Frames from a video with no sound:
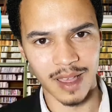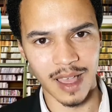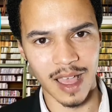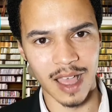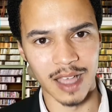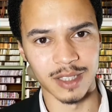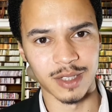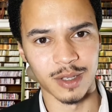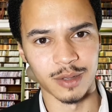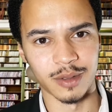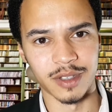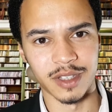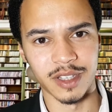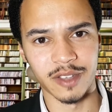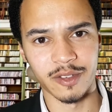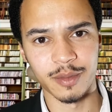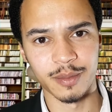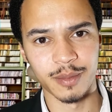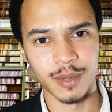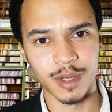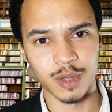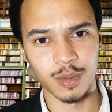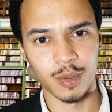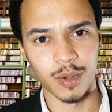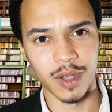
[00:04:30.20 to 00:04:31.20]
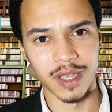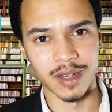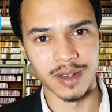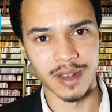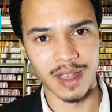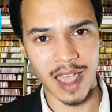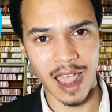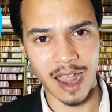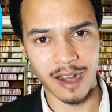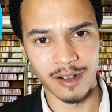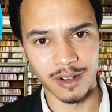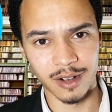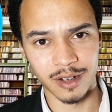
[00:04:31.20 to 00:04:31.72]
And so the difference between
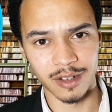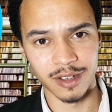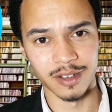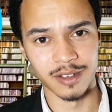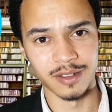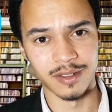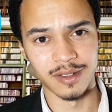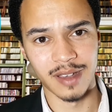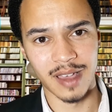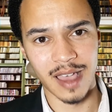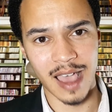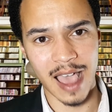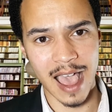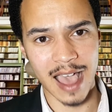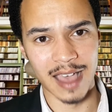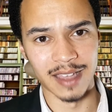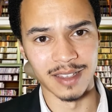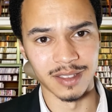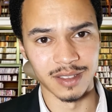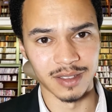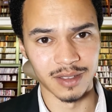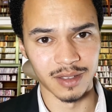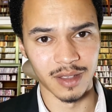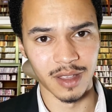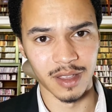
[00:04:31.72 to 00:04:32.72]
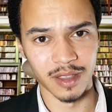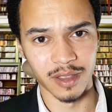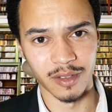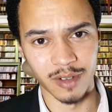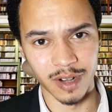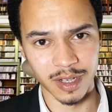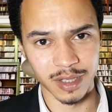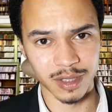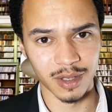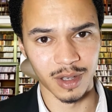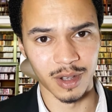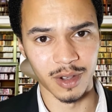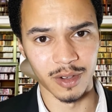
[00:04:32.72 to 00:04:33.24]
Aragon and the
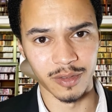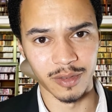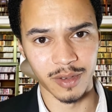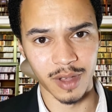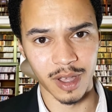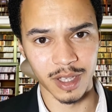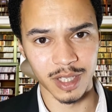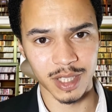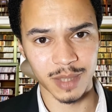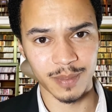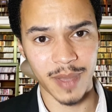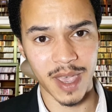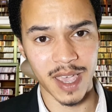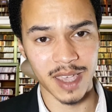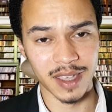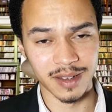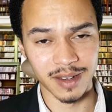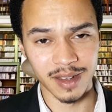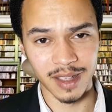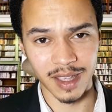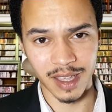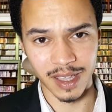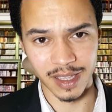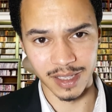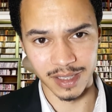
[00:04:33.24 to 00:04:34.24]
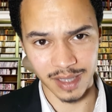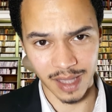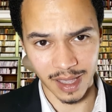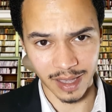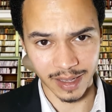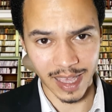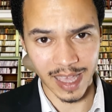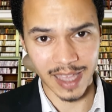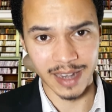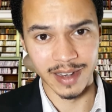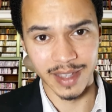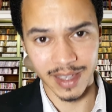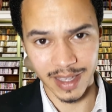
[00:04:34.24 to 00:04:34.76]
rest of Spain is
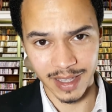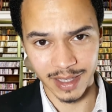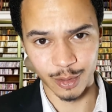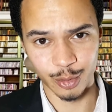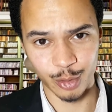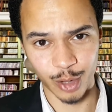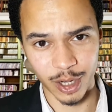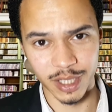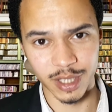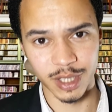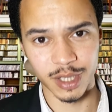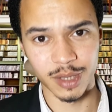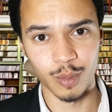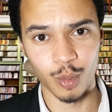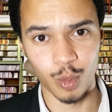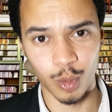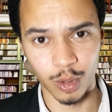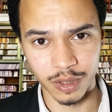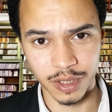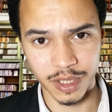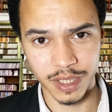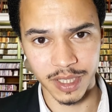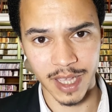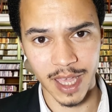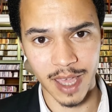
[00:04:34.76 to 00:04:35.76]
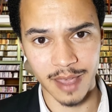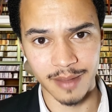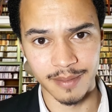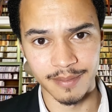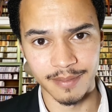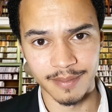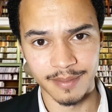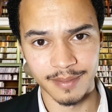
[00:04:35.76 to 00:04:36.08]
again entrenched once again.